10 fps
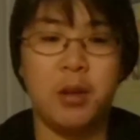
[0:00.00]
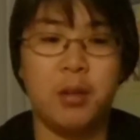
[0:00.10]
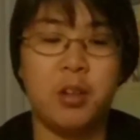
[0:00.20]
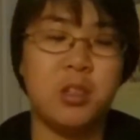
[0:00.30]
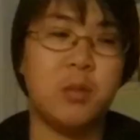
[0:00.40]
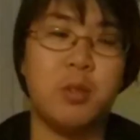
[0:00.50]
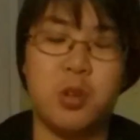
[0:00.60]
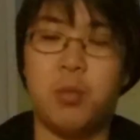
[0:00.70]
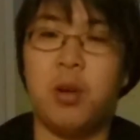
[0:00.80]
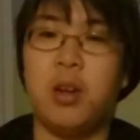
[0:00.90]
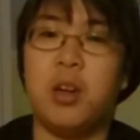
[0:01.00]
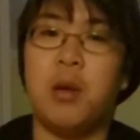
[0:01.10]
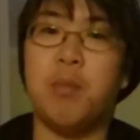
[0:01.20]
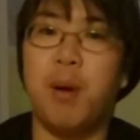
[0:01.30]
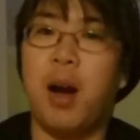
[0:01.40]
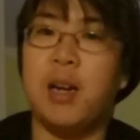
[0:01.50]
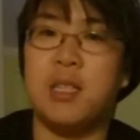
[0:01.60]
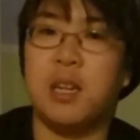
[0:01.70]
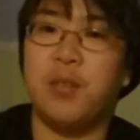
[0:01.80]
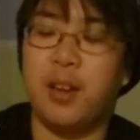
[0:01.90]
Consumers aren't really going to buy
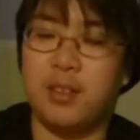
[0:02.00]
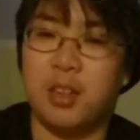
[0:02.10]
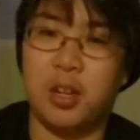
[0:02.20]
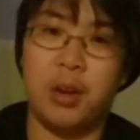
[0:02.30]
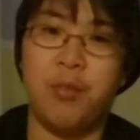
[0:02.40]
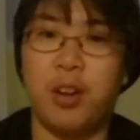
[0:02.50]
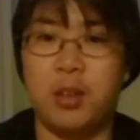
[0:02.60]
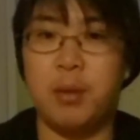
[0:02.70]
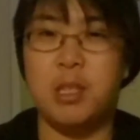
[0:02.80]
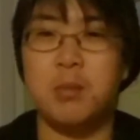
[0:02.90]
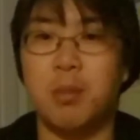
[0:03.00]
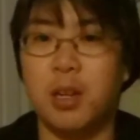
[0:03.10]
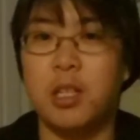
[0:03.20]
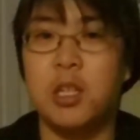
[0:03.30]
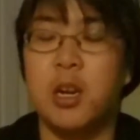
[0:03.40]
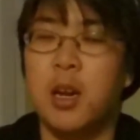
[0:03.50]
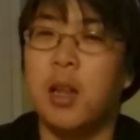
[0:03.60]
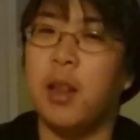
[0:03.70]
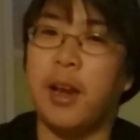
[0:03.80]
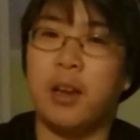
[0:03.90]
stuff that's not going to affect them as much.
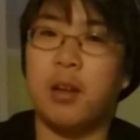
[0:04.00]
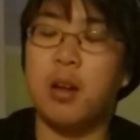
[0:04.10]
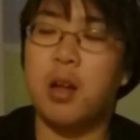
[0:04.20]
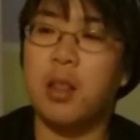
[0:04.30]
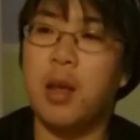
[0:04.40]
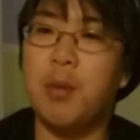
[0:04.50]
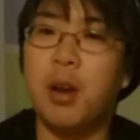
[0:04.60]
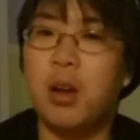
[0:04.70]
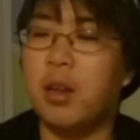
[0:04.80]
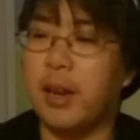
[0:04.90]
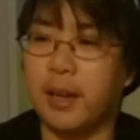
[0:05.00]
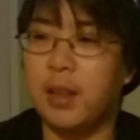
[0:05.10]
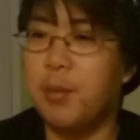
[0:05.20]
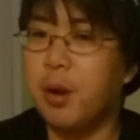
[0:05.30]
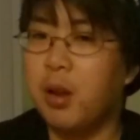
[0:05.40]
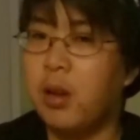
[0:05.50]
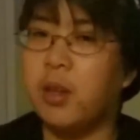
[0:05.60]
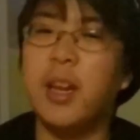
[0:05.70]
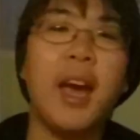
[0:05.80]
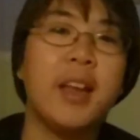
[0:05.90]

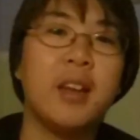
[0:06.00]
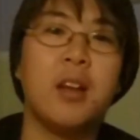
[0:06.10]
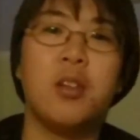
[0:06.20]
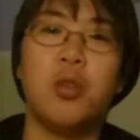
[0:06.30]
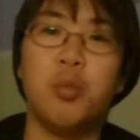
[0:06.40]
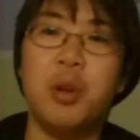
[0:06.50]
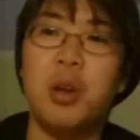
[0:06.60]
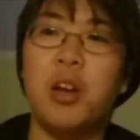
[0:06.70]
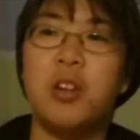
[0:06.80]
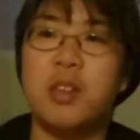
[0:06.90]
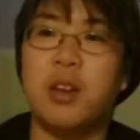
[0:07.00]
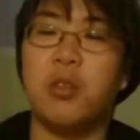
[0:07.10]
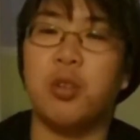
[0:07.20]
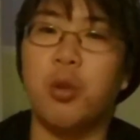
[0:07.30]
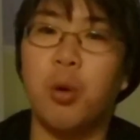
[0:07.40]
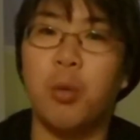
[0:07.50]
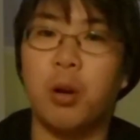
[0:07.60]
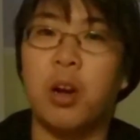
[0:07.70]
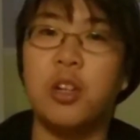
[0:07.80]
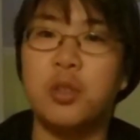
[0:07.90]
Lebanon, Kenya, we understand those are third world
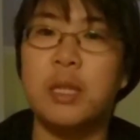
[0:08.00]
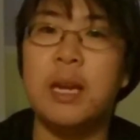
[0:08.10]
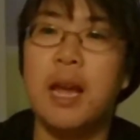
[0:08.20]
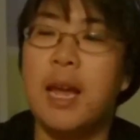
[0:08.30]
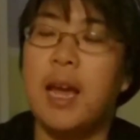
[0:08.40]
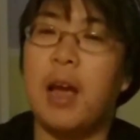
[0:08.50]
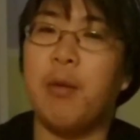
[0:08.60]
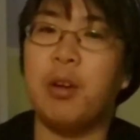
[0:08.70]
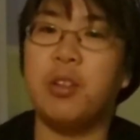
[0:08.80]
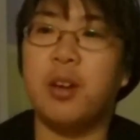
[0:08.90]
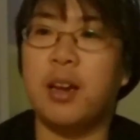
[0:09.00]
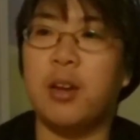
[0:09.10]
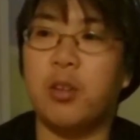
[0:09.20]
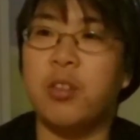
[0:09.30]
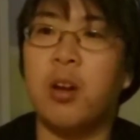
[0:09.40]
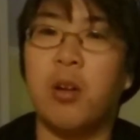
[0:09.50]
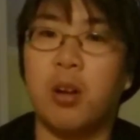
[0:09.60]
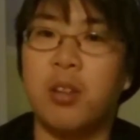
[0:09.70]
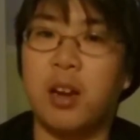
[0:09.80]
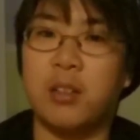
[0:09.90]
countries, and we understand that there are terror
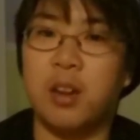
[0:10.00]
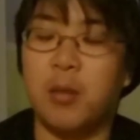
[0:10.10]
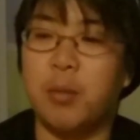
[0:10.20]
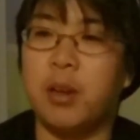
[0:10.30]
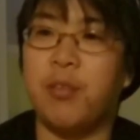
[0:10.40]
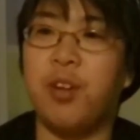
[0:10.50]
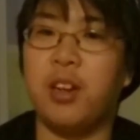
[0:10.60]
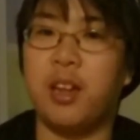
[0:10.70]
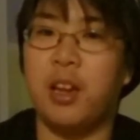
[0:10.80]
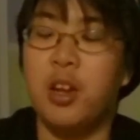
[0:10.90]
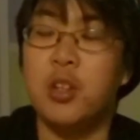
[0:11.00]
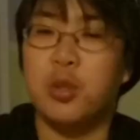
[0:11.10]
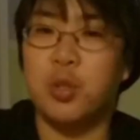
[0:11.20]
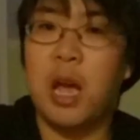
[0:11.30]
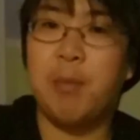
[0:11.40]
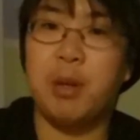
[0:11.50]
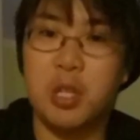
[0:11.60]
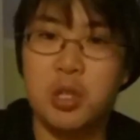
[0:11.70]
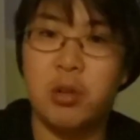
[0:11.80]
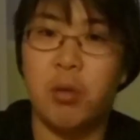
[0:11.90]
attacks there, but the fact that those happen
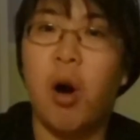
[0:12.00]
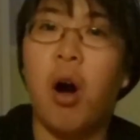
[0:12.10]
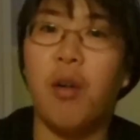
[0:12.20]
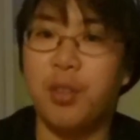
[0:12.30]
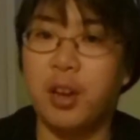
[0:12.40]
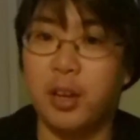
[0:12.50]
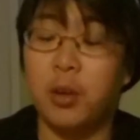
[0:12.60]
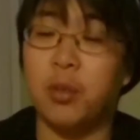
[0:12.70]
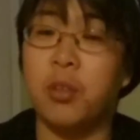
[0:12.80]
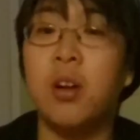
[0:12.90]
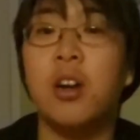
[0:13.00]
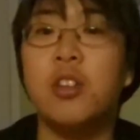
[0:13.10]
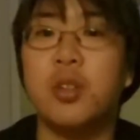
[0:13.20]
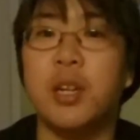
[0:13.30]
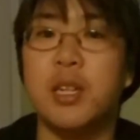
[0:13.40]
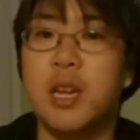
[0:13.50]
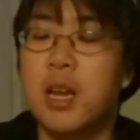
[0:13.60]
so often in those countries,